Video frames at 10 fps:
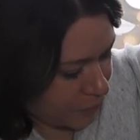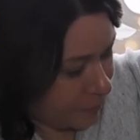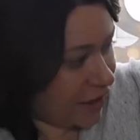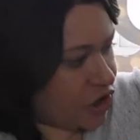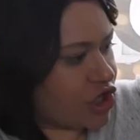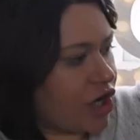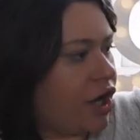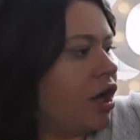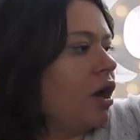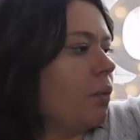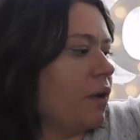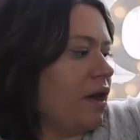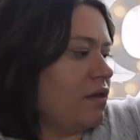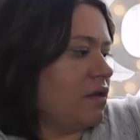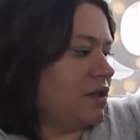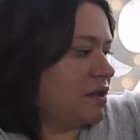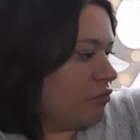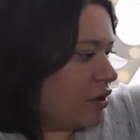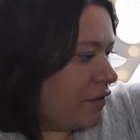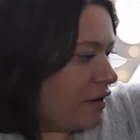picture with some really,